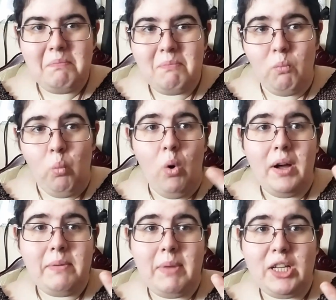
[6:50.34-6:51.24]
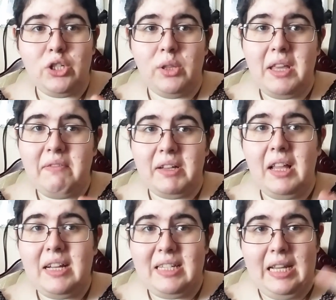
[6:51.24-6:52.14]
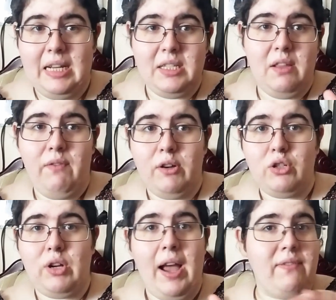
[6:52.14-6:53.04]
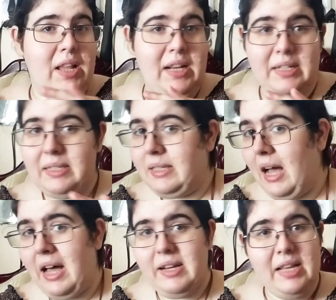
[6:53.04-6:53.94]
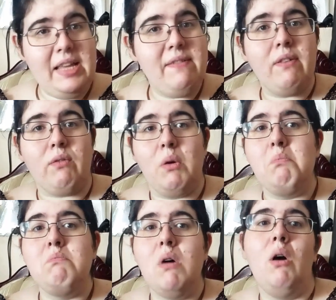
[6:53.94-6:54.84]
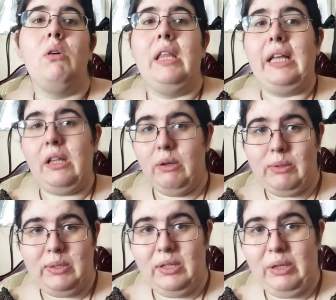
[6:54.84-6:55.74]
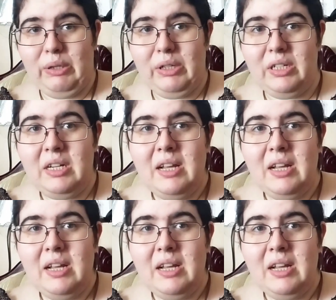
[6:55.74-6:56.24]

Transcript: One, make sure they realize it is the first draft and it's not even remotely close to good.